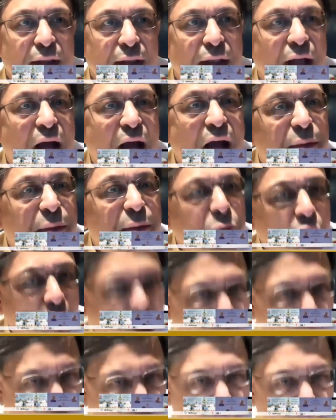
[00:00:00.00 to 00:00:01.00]
I am
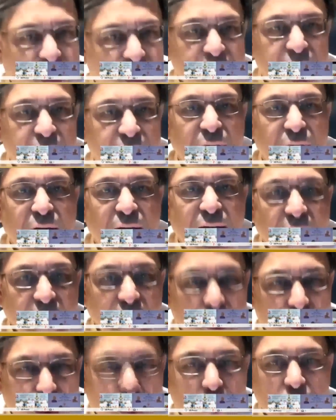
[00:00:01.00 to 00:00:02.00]
confident and I
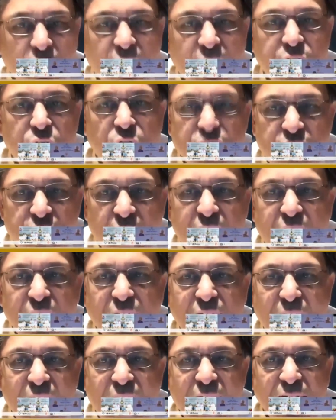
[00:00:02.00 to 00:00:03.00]
know that your training at
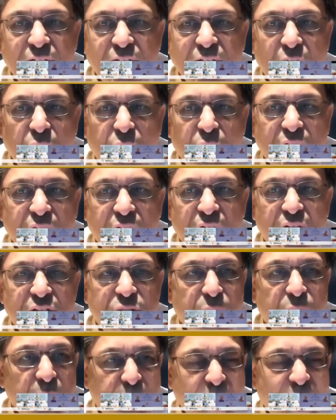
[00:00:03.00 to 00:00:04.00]
IIT Guwahati has
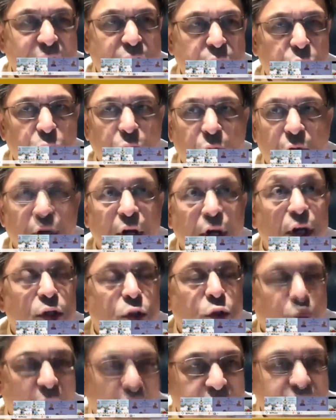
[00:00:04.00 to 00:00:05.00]
prepared you
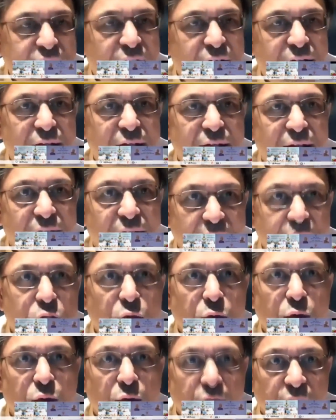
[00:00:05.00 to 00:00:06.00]
to enter
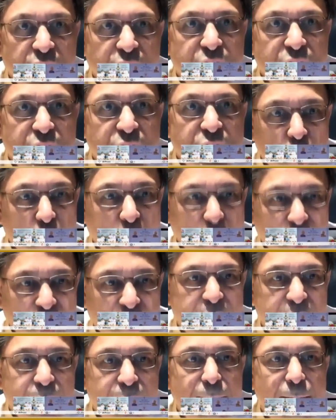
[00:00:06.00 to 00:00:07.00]
into this new world.
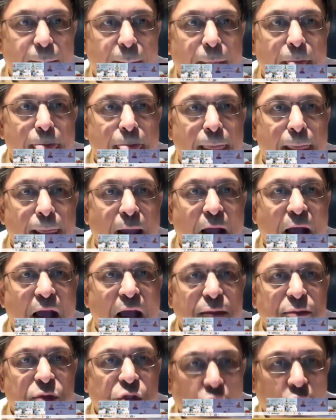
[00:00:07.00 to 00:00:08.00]
I
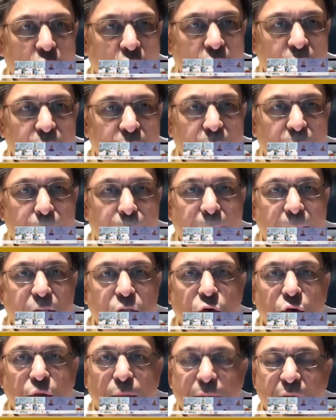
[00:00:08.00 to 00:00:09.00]
am sure that you
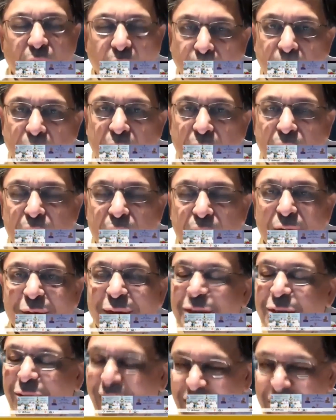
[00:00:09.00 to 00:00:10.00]
will be humble with
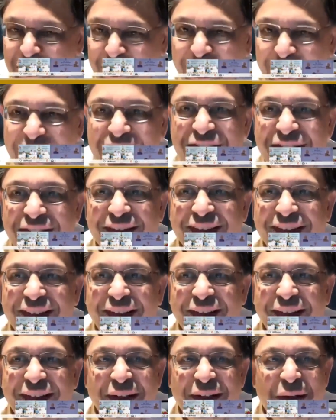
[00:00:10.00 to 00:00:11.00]
your education.
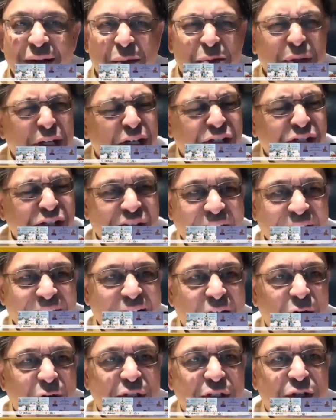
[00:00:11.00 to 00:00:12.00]
Please shine
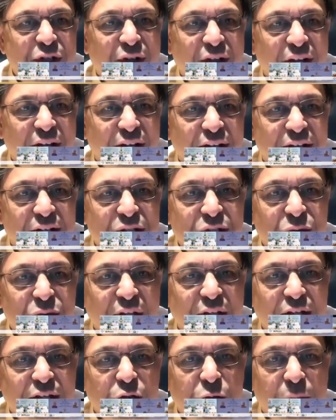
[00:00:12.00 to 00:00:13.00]
out in your career so
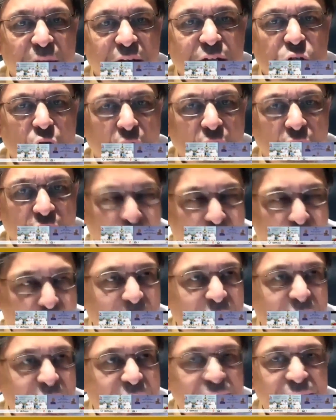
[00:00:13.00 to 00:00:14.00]
that you make your
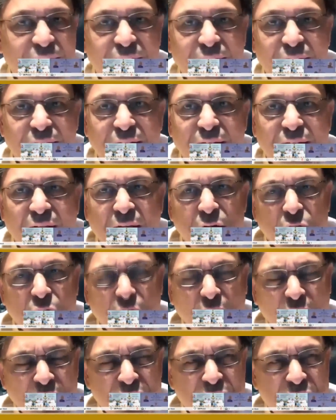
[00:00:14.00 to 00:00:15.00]
family and your
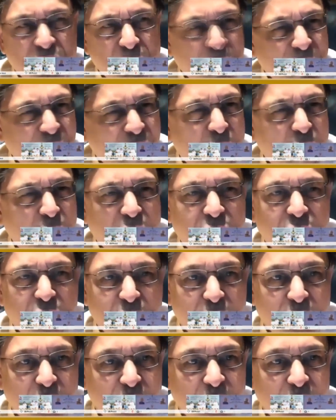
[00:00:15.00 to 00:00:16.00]
country proud of you.